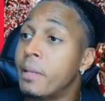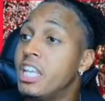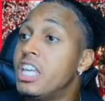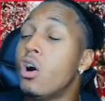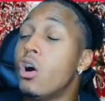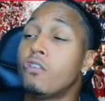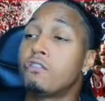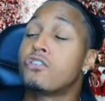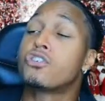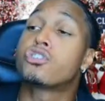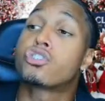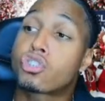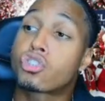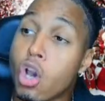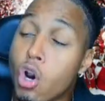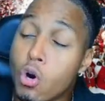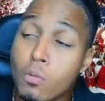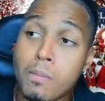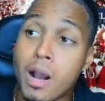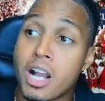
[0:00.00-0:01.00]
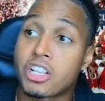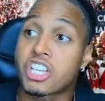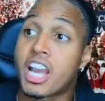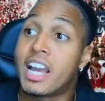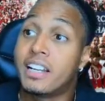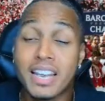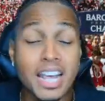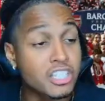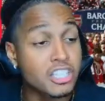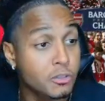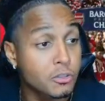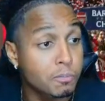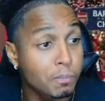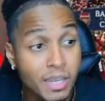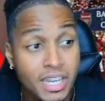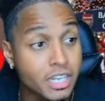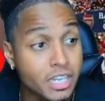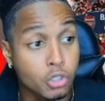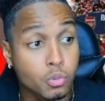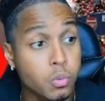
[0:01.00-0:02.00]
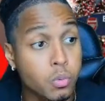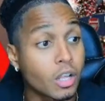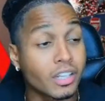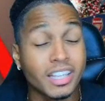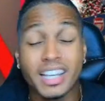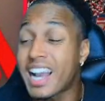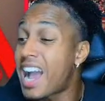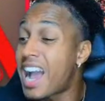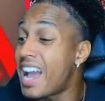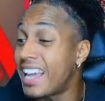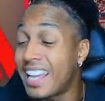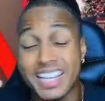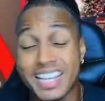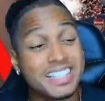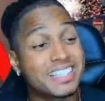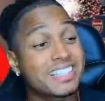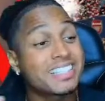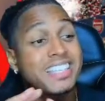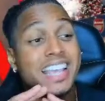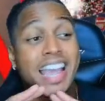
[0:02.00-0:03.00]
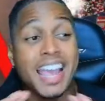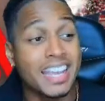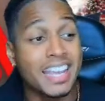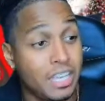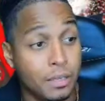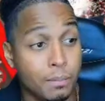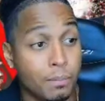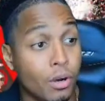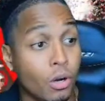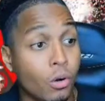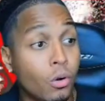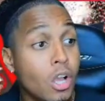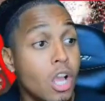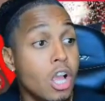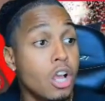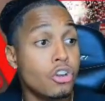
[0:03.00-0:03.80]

He offers so much, and that speed as well. The guy is techie, bro.